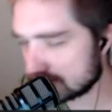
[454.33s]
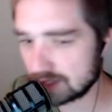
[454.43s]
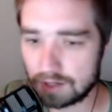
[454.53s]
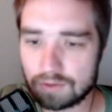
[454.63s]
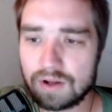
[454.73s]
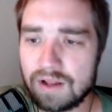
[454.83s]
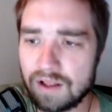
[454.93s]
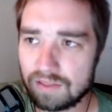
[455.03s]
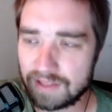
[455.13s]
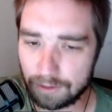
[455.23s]
So
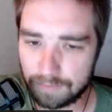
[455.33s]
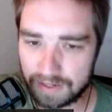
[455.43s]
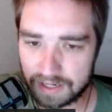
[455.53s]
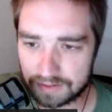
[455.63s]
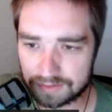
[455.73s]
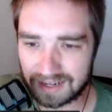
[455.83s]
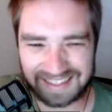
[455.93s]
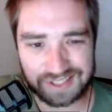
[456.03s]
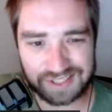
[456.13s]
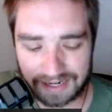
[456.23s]
that'll be a
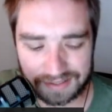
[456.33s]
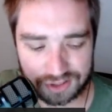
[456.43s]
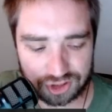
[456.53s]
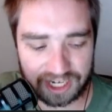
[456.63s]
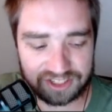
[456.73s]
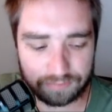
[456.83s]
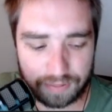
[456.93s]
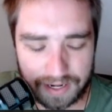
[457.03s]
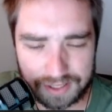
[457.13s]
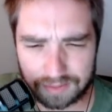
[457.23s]
nice change of
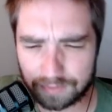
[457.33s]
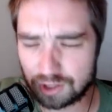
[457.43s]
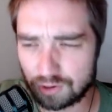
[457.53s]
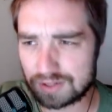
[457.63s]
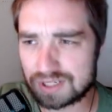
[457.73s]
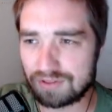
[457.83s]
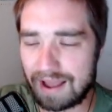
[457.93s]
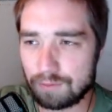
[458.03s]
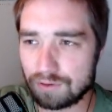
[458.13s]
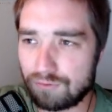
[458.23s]
pace. I'm curious how
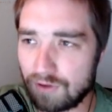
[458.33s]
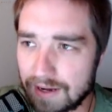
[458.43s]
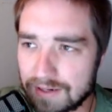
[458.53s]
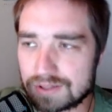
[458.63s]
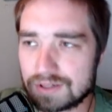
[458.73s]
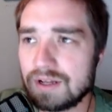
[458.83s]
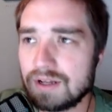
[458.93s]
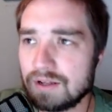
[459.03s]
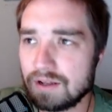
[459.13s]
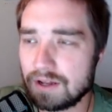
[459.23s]
that will affect,
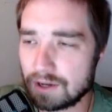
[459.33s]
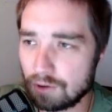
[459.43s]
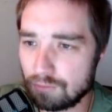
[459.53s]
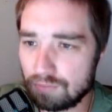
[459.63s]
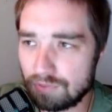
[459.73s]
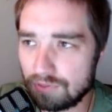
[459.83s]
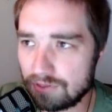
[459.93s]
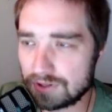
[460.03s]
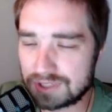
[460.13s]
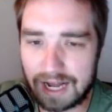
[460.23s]

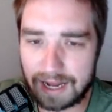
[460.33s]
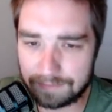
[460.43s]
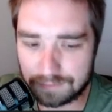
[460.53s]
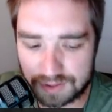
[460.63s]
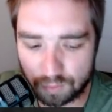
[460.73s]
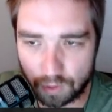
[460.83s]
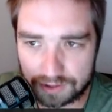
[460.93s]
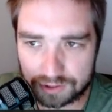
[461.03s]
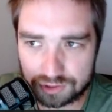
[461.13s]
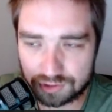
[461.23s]
the times in
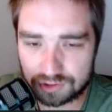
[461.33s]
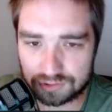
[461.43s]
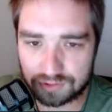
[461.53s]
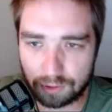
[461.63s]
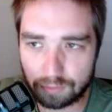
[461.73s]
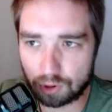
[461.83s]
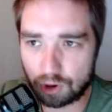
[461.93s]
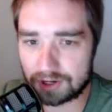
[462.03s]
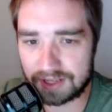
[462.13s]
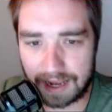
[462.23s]
which they'll
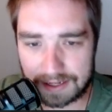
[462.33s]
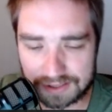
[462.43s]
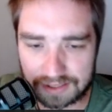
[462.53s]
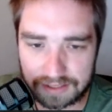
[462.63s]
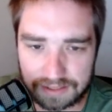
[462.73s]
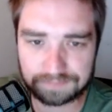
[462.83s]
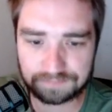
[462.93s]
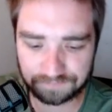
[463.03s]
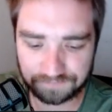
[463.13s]
broadcast the